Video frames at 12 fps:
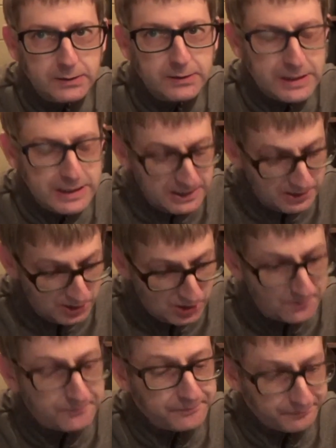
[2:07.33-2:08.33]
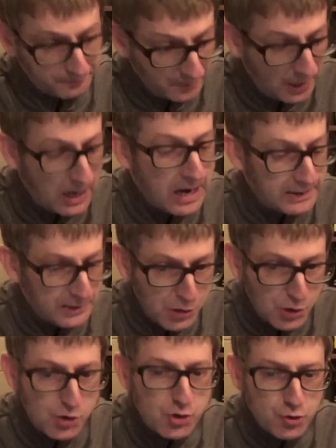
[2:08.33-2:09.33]
it is
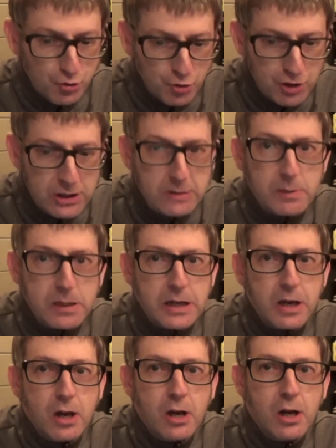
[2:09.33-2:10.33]
extremely